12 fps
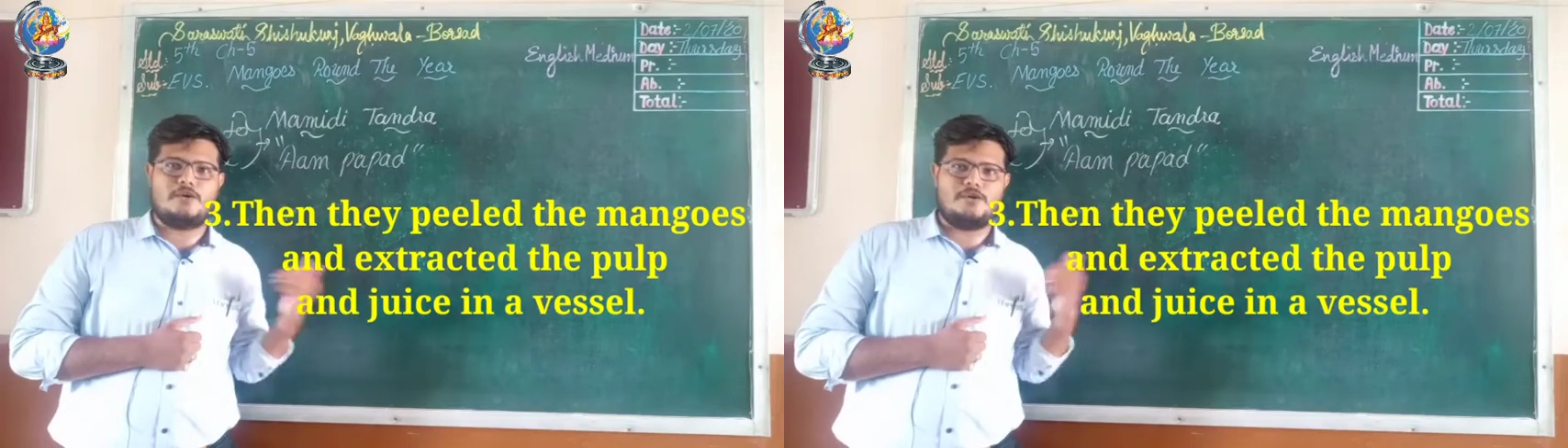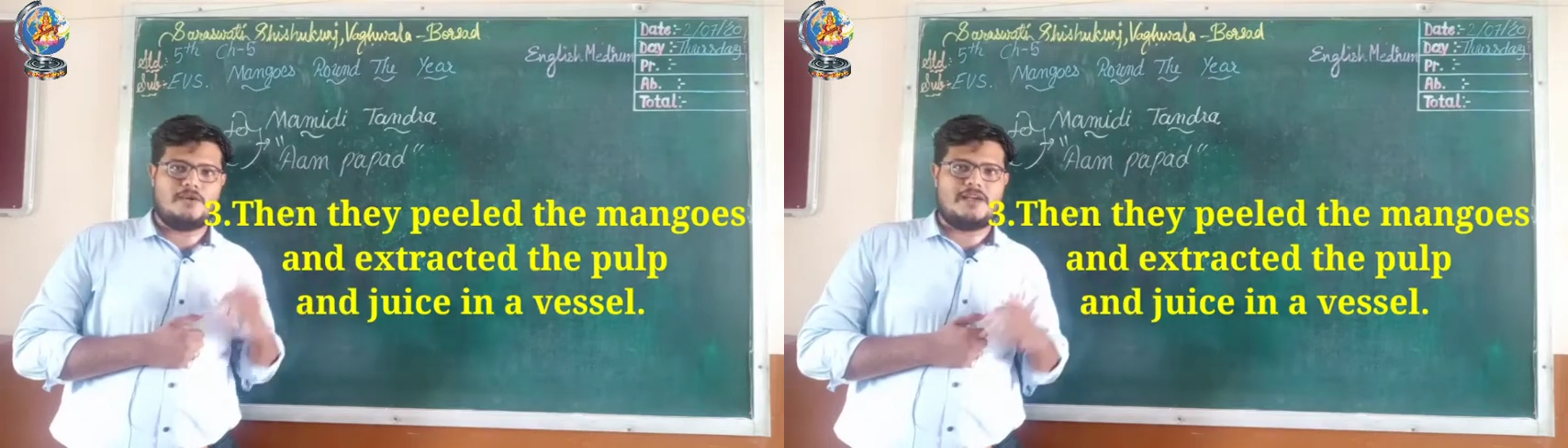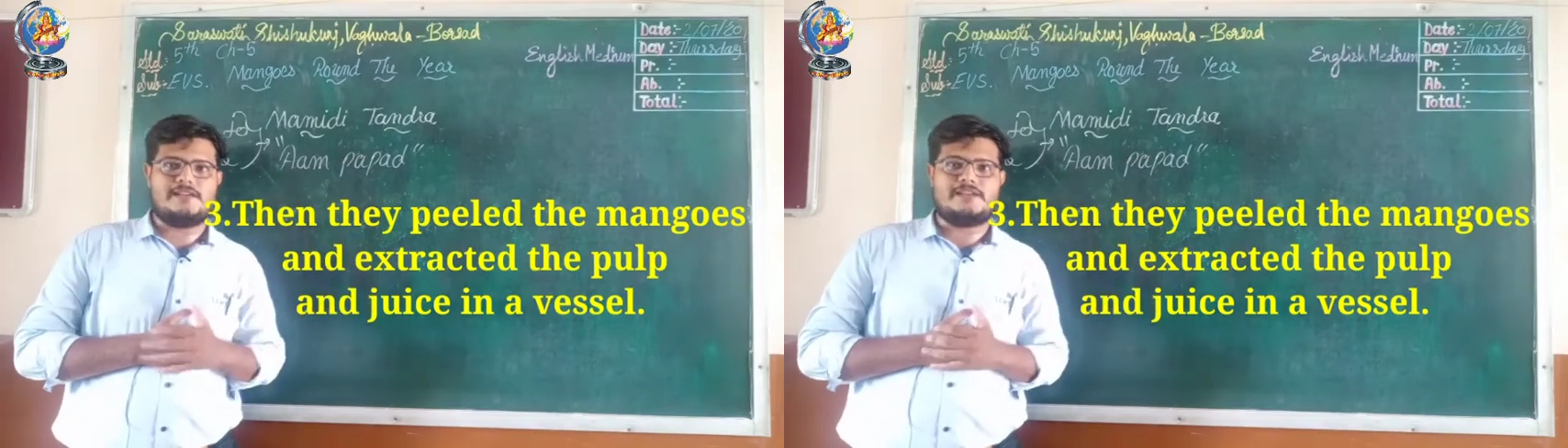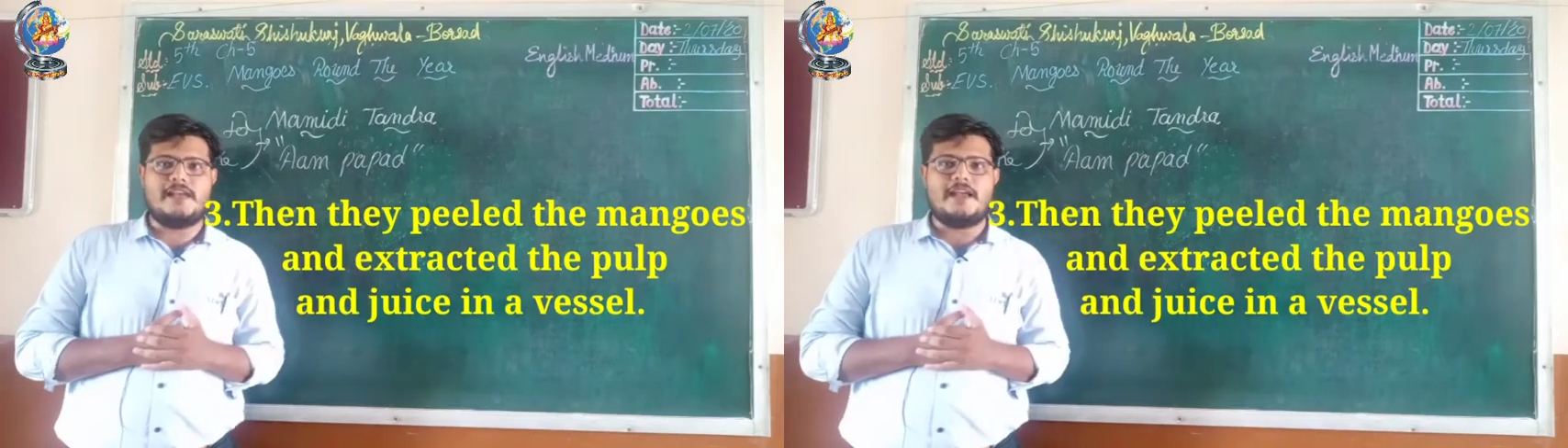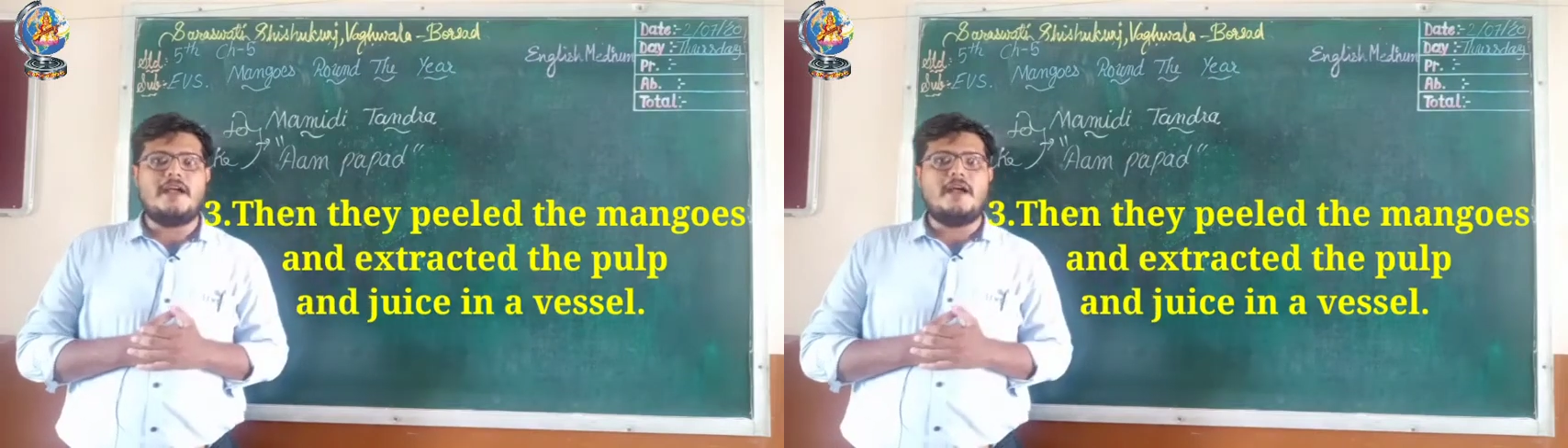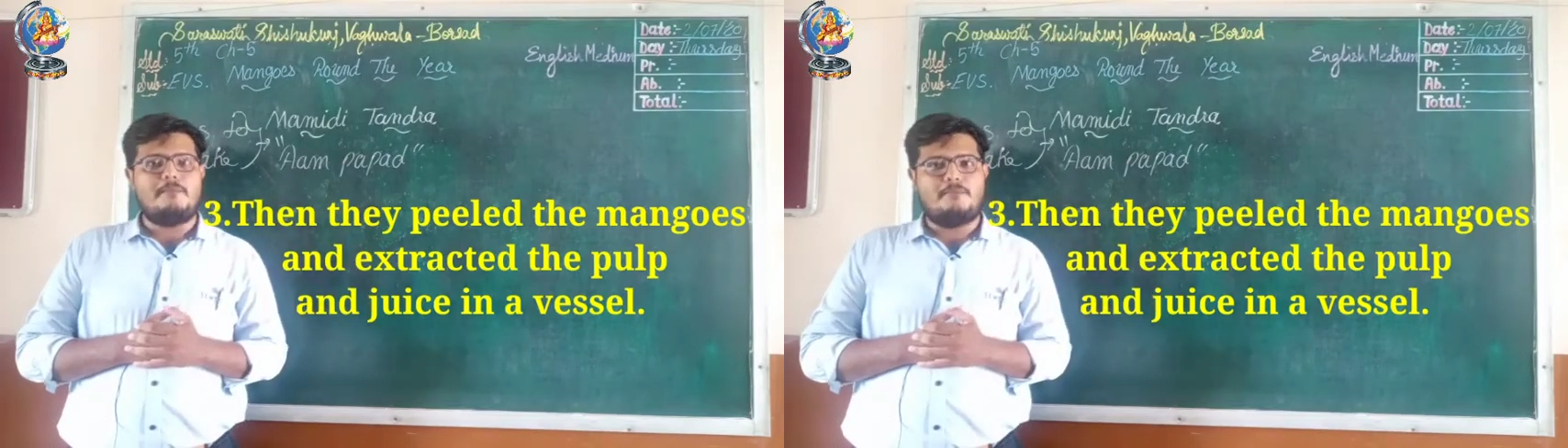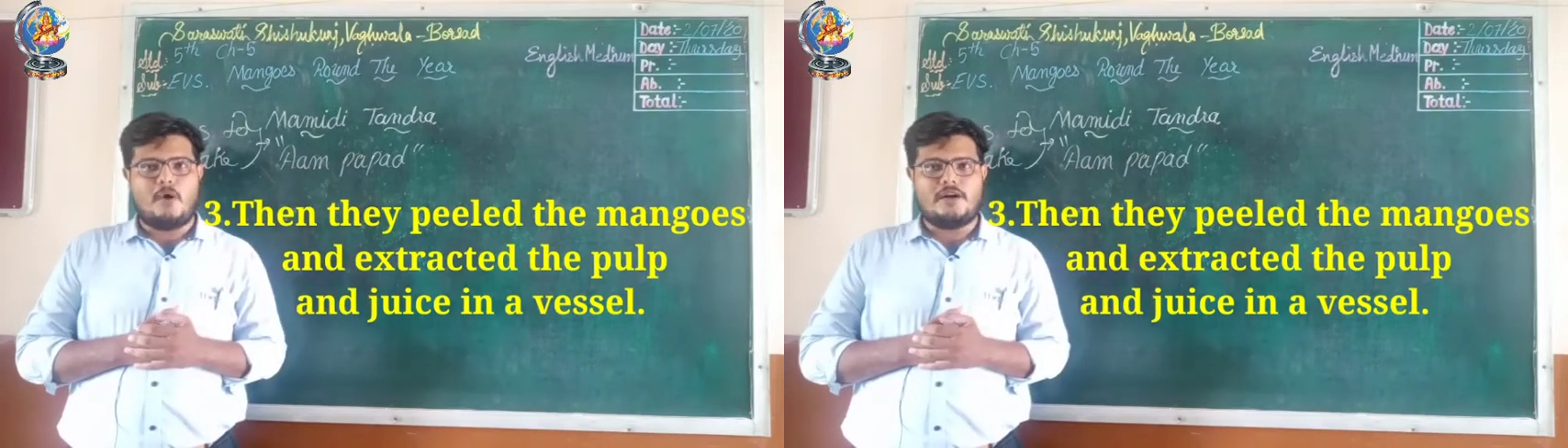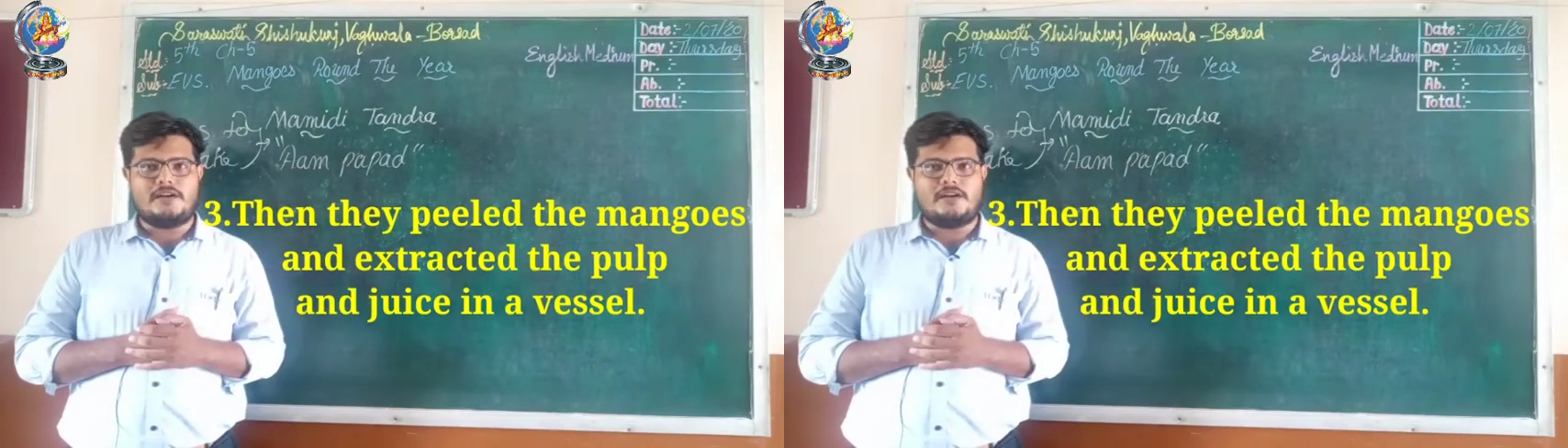or you can say pot,